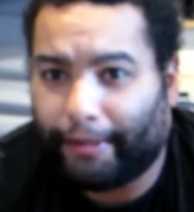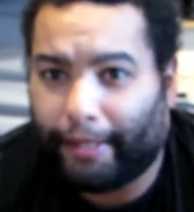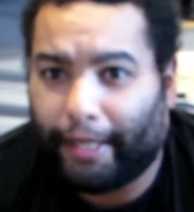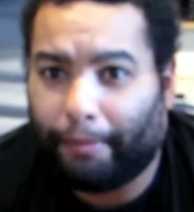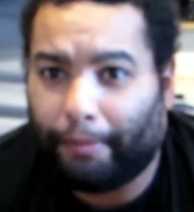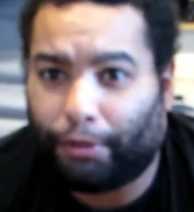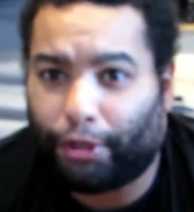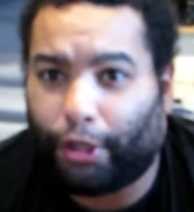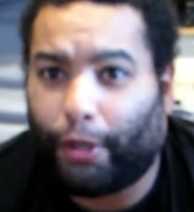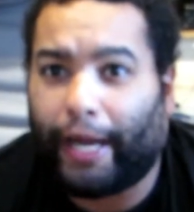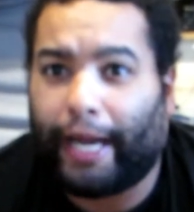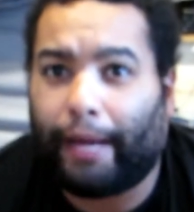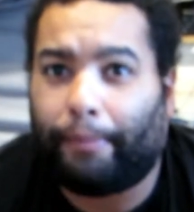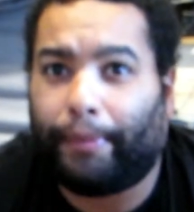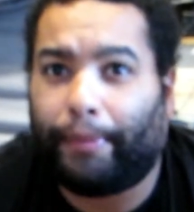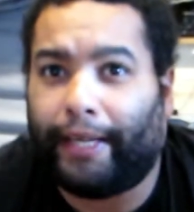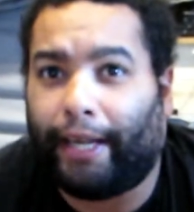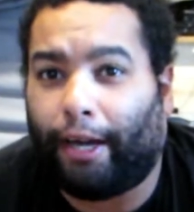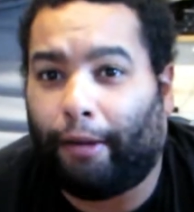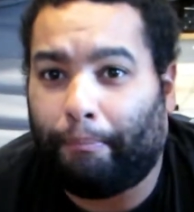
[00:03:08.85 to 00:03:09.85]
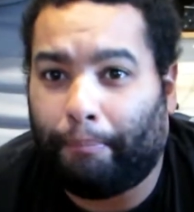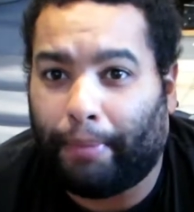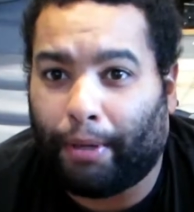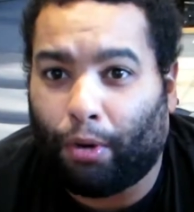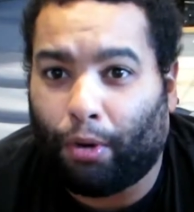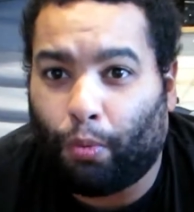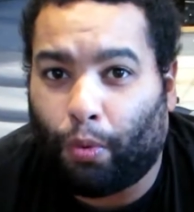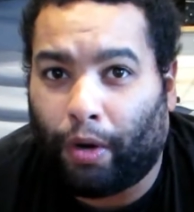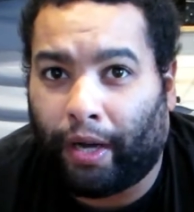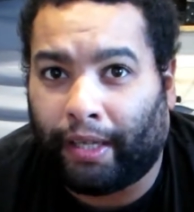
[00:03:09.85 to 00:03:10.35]
I'm so happy that I
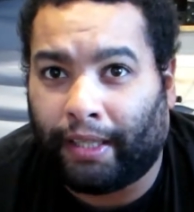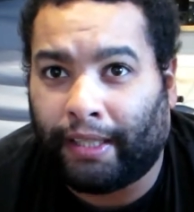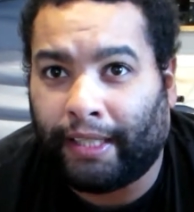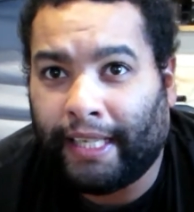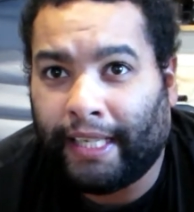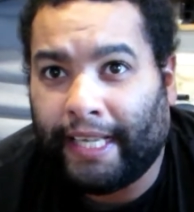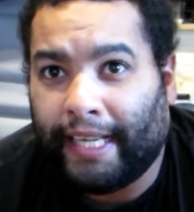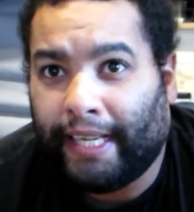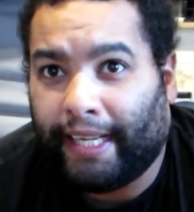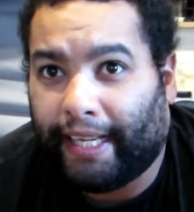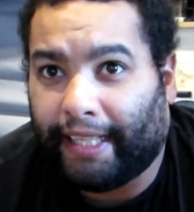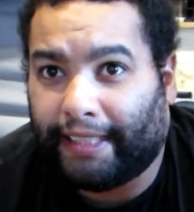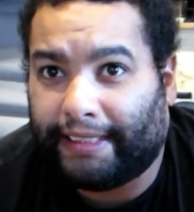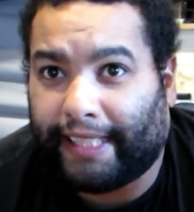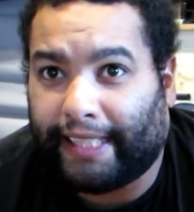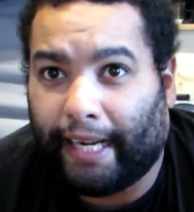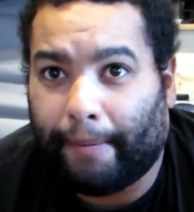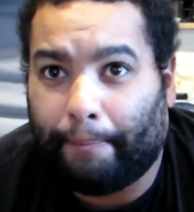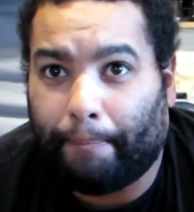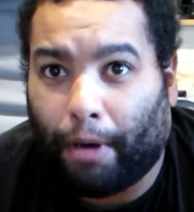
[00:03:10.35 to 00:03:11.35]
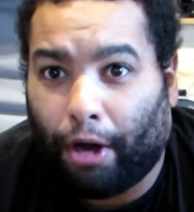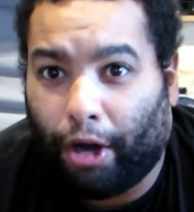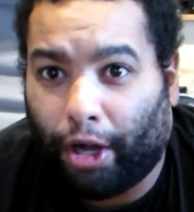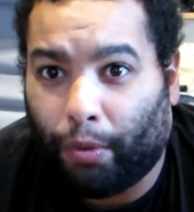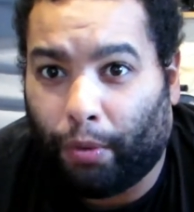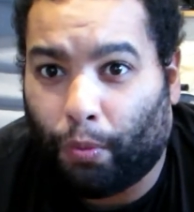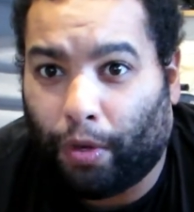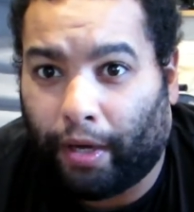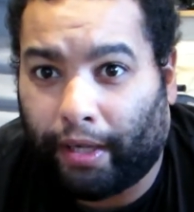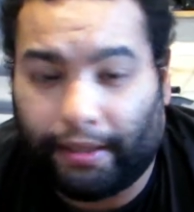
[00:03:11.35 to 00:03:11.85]
built one instead of
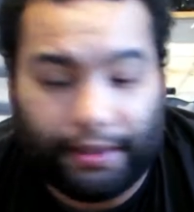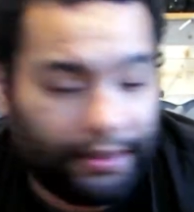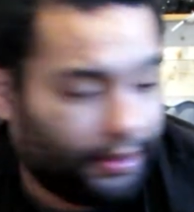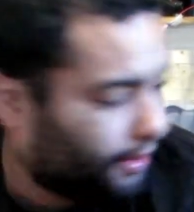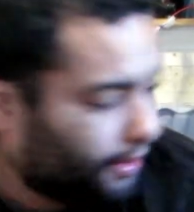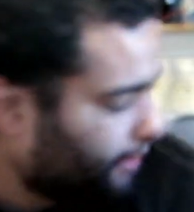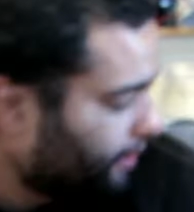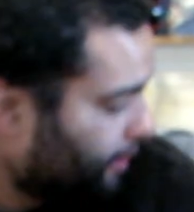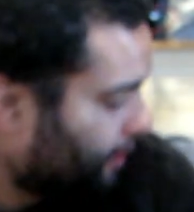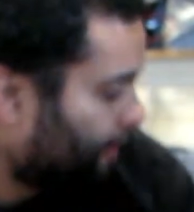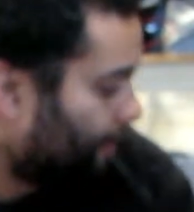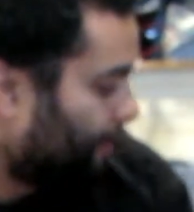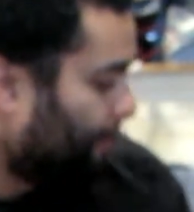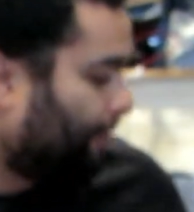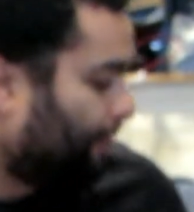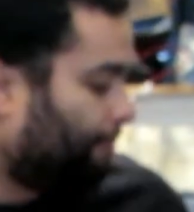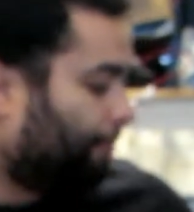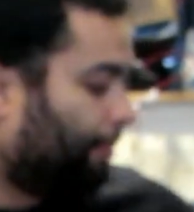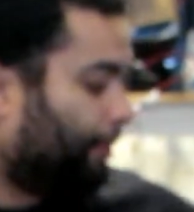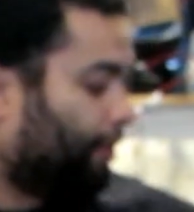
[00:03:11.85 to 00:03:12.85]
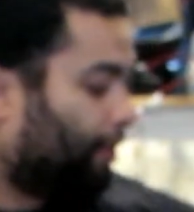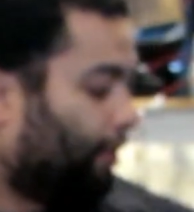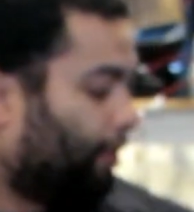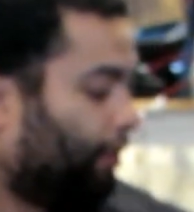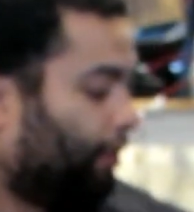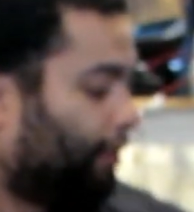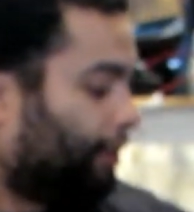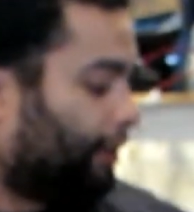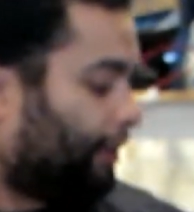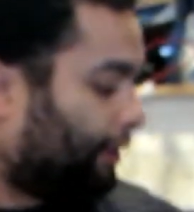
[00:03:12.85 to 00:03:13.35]
buying one,
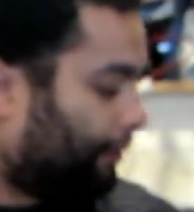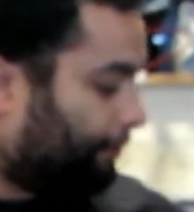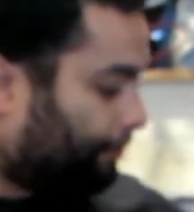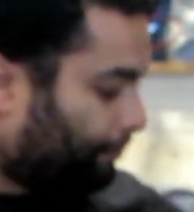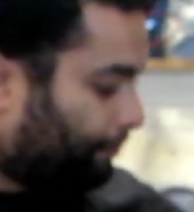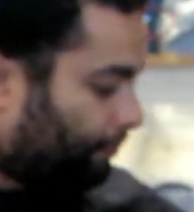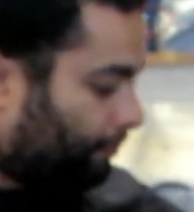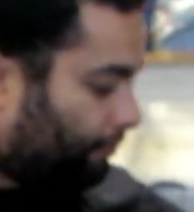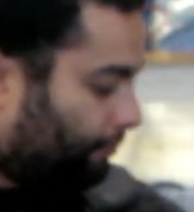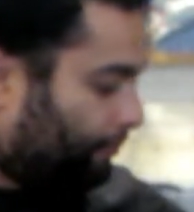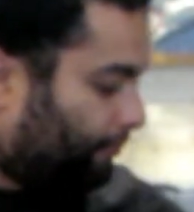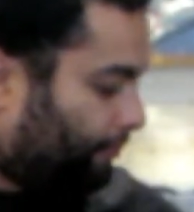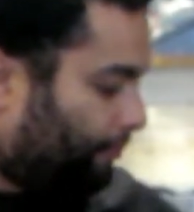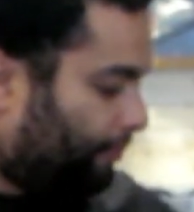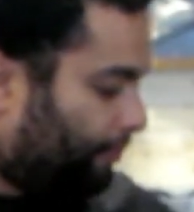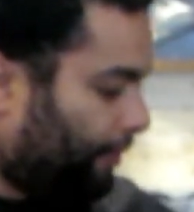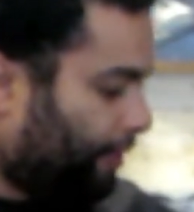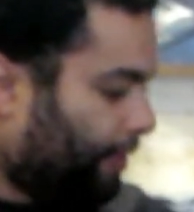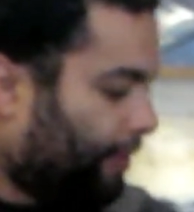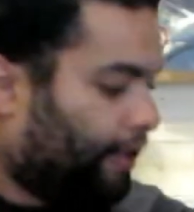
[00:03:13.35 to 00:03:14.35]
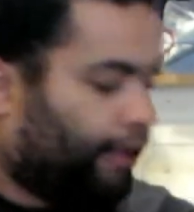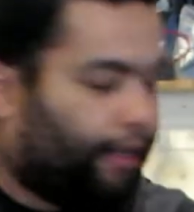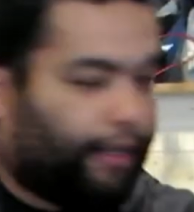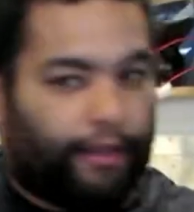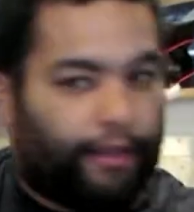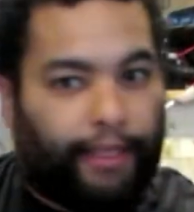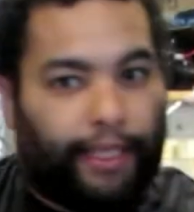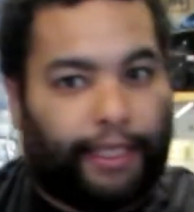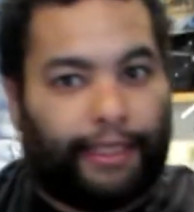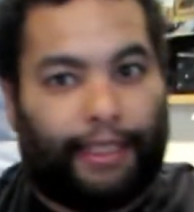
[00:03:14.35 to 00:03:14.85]
because
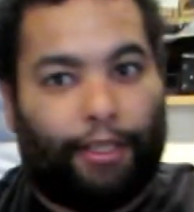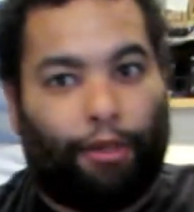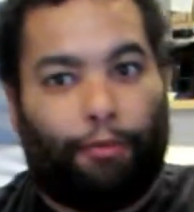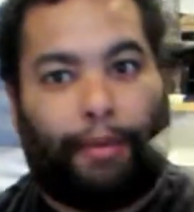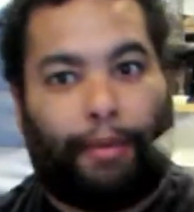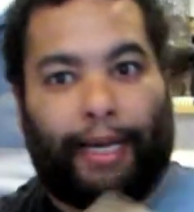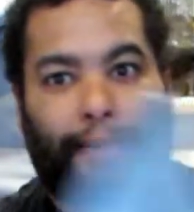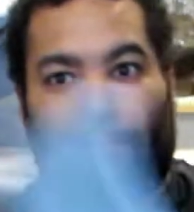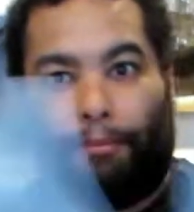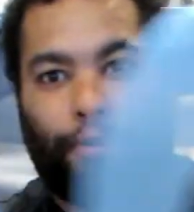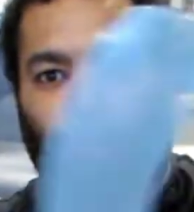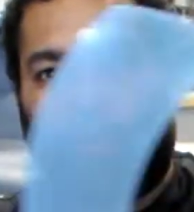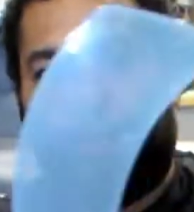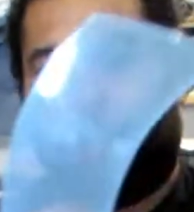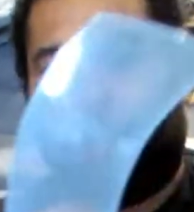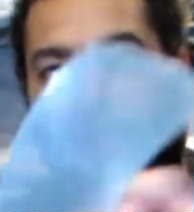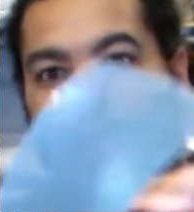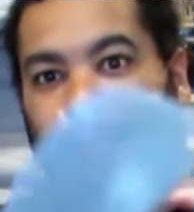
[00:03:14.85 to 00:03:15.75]
this little bad boy,